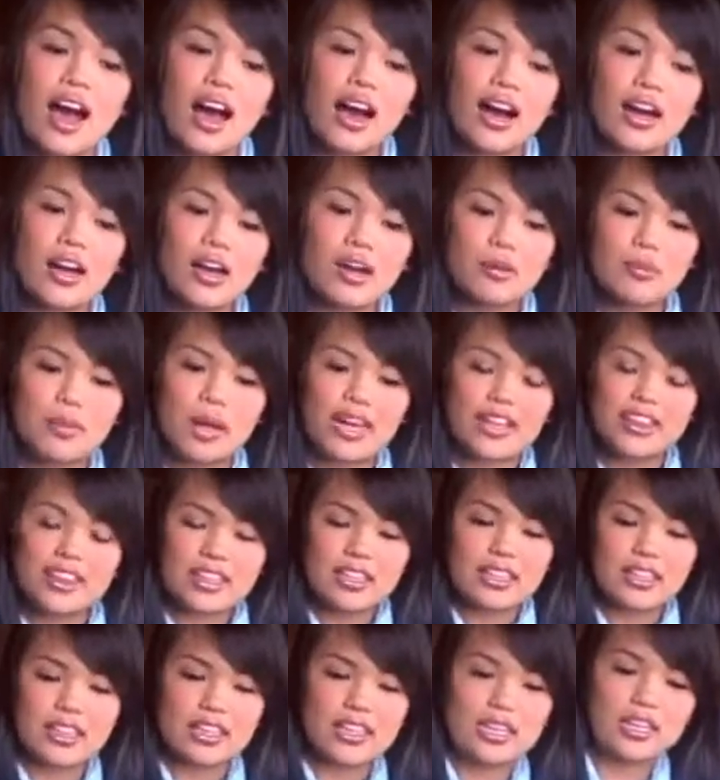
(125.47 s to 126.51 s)
I
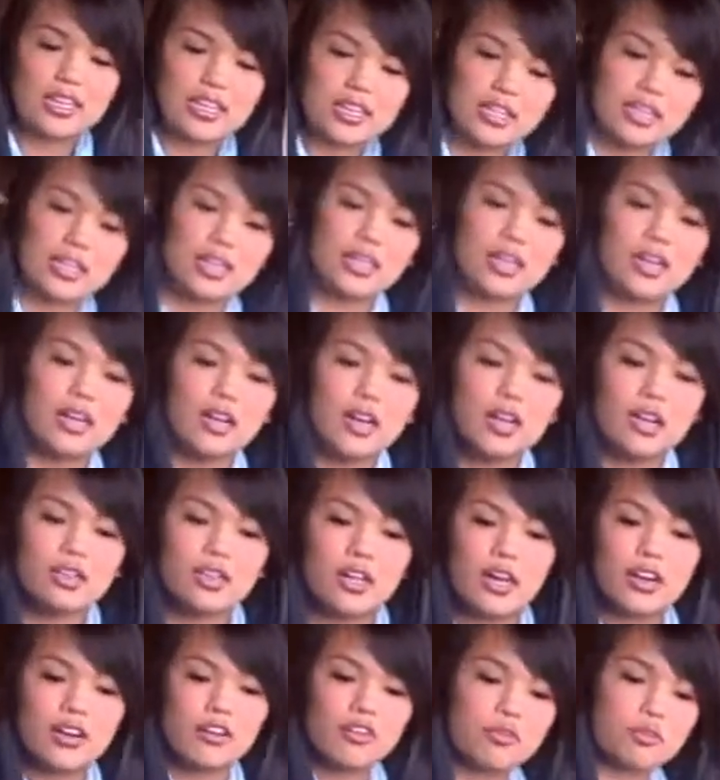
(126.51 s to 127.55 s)
think that a
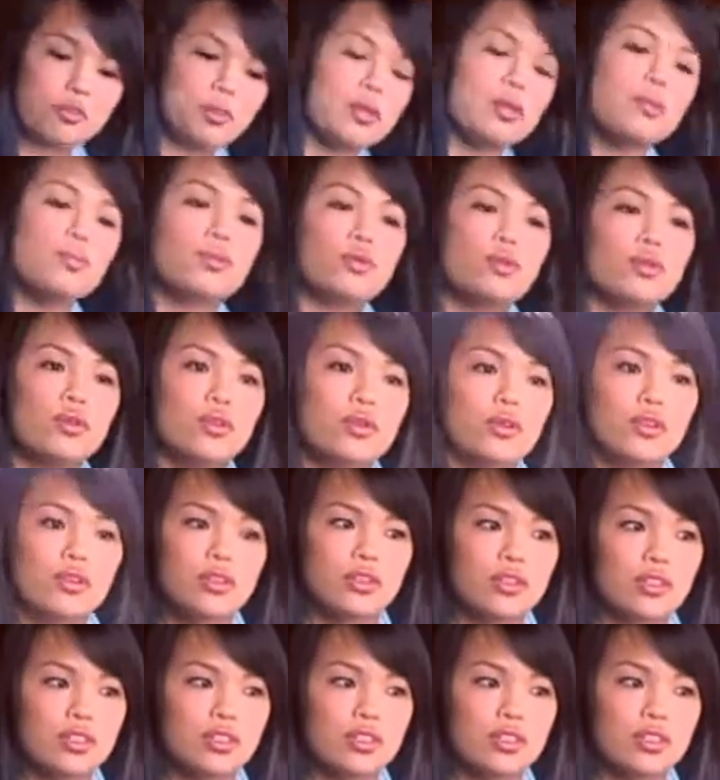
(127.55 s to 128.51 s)
lot of people